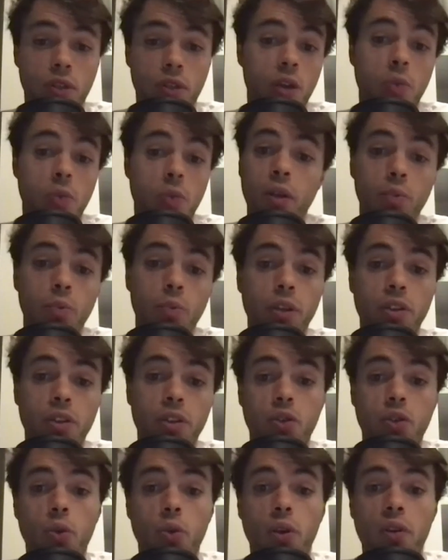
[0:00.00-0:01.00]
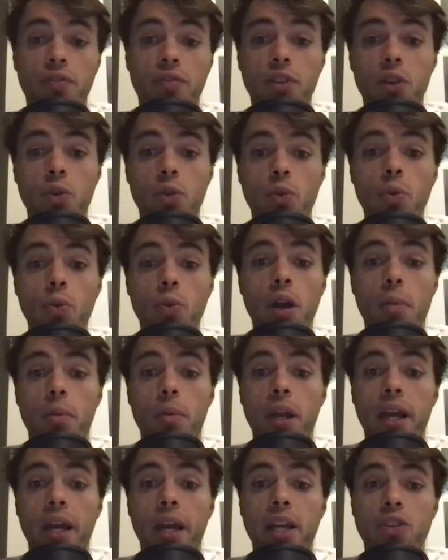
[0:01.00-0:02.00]
I mean, we saw a few
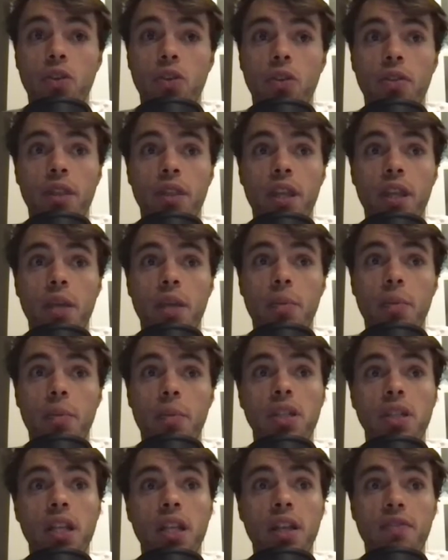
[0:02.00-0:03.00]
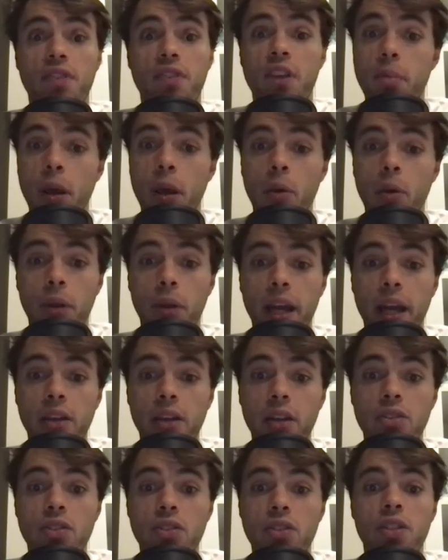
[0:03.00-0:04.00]
players particularly female
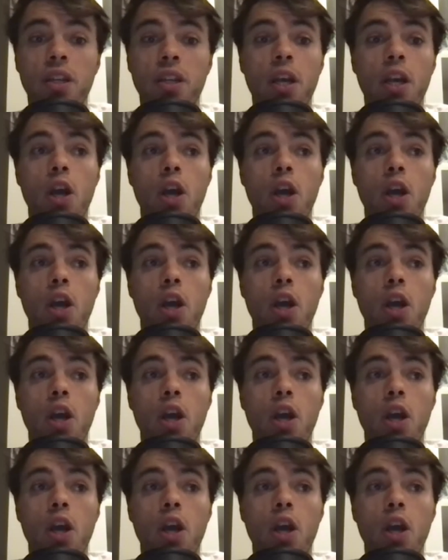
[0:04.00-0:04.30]
players,